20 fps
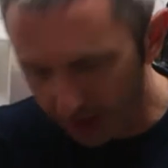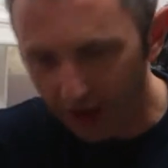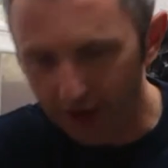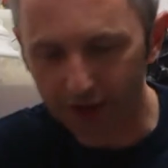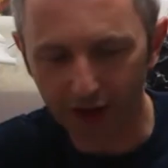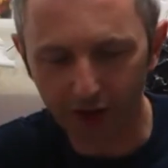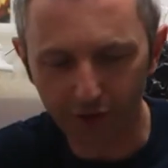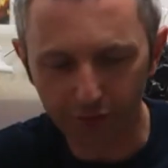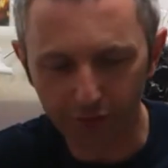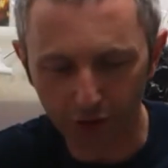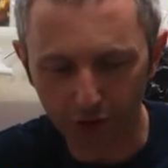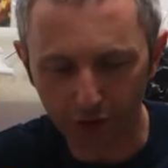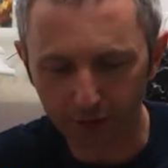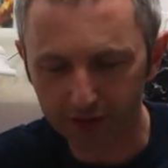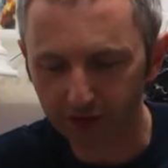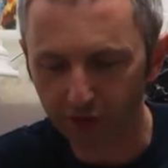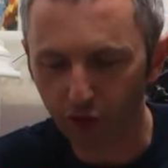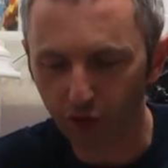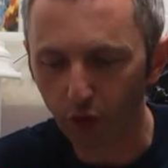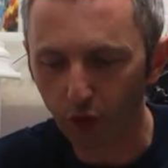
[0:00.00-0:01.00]
idea of putting a
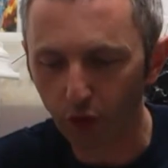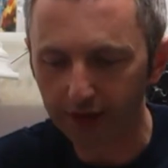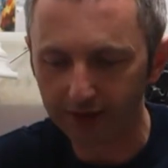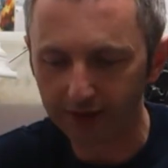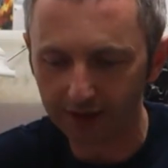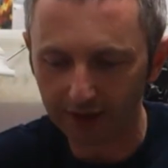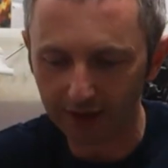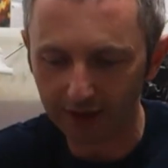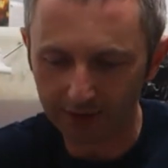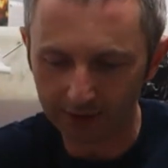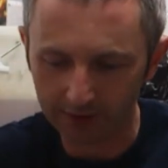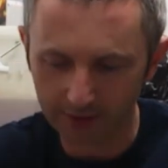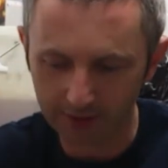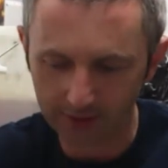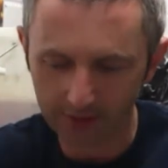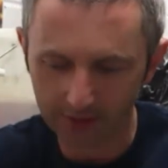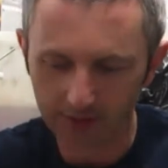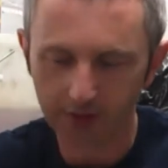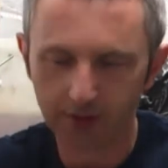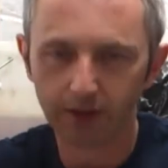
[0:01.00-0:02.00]
bit of a weight in,
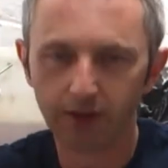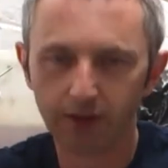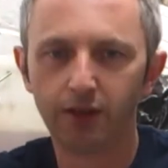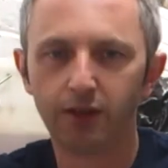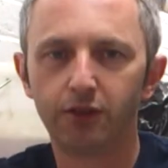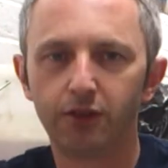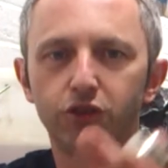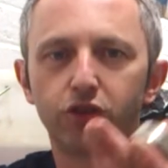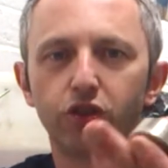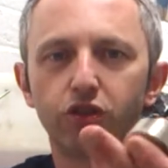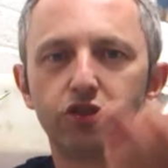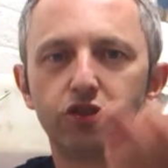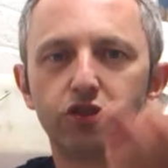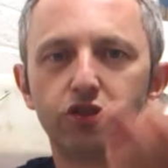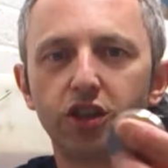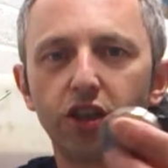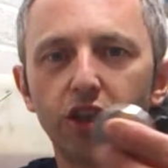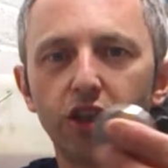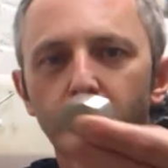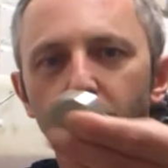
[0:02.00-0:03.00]

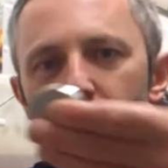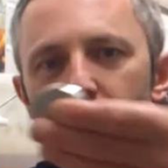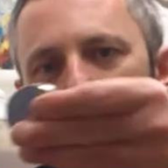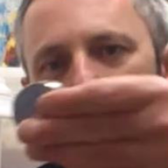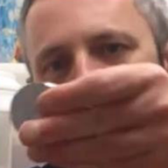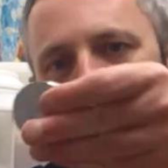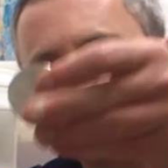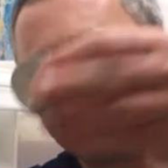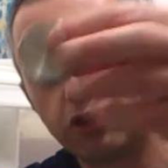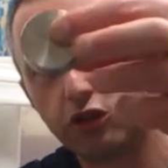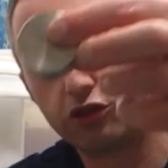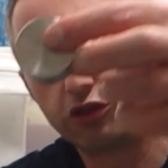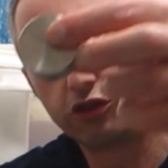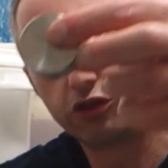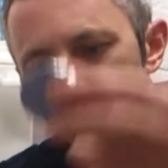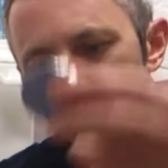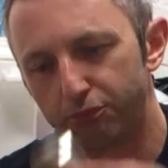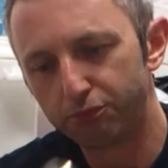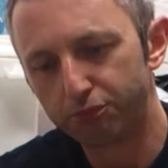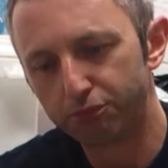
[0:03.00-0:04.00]
just to put
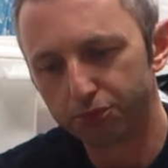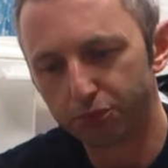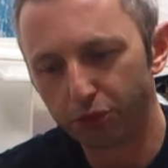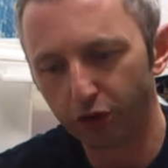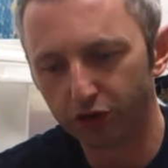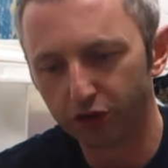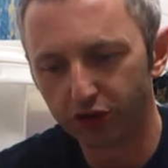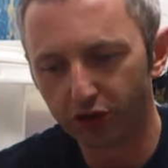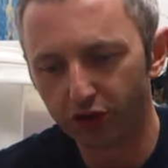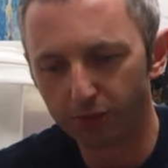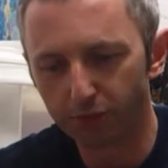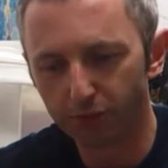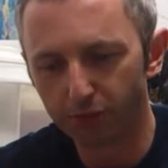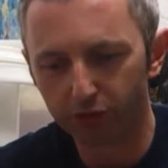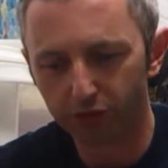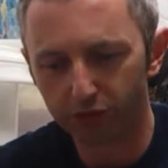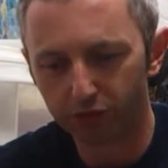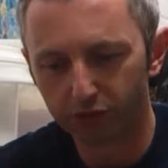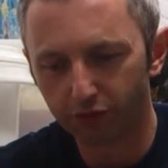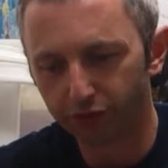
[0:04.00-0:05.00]
it to the
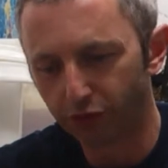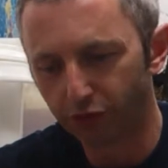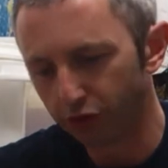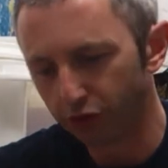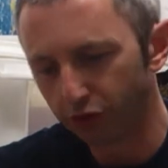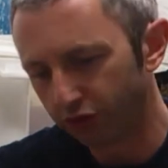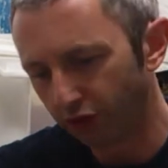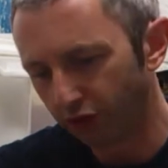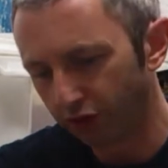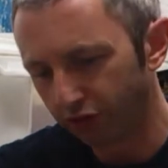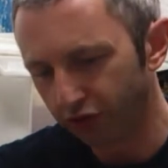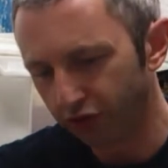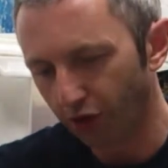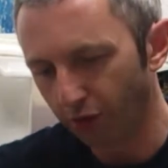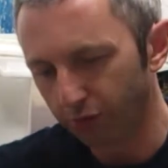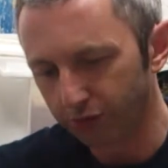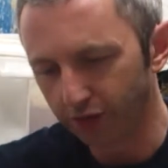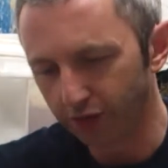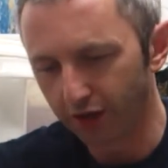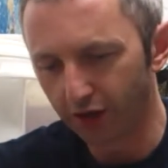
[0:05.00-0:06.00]
bottom, float on
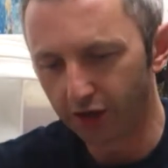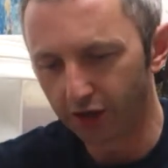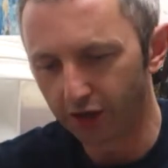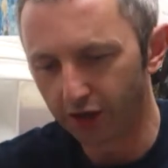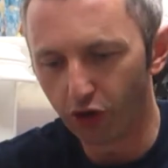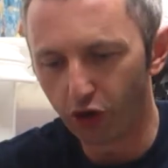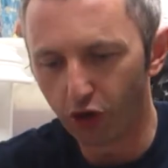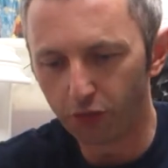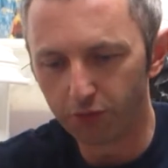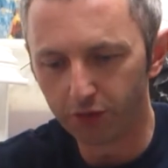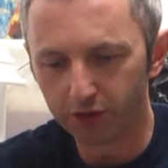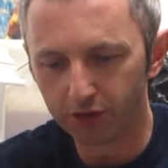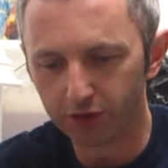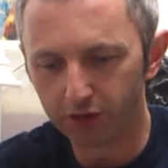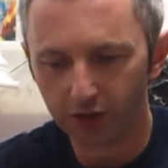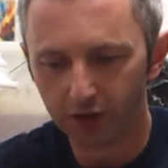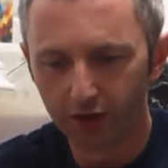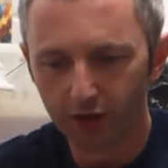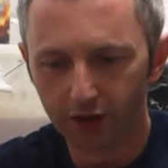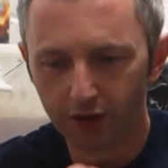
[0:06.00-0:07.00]
top to get the aromas.
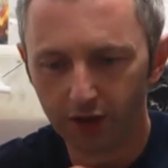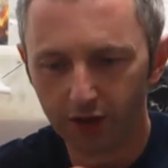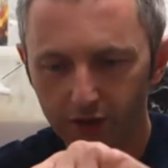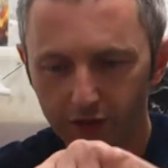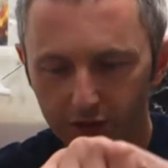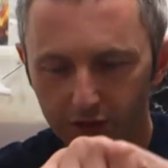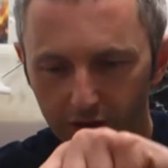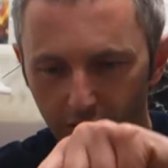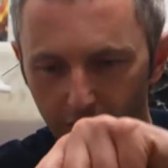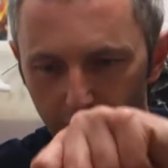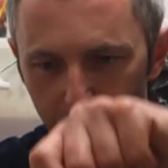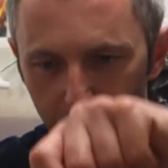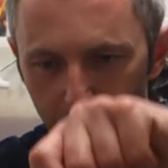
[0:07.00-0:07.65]
So